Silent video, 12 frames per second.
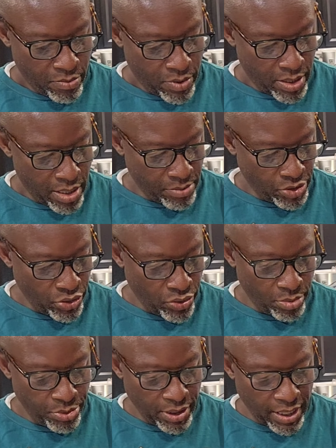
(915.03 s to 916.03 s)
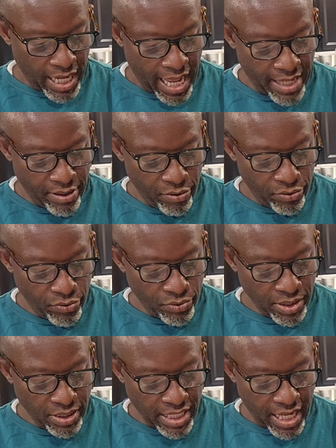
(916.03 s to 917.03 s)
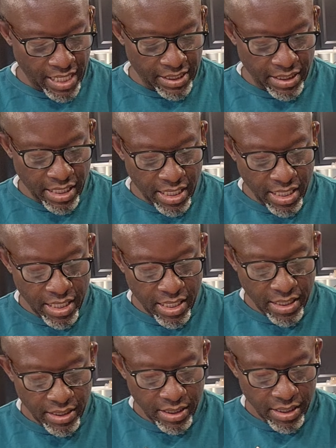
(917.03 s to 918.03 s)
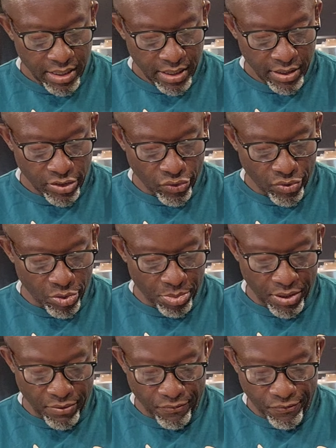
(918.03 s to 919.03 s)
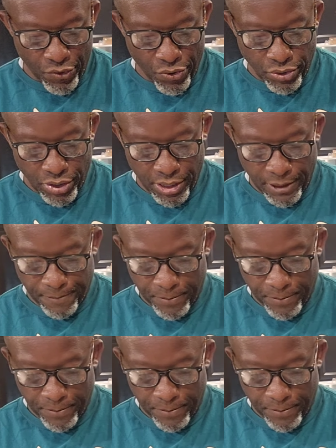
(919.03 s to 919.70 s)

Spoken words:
And I'm still gonna put a light coat on this side just so it'll be the first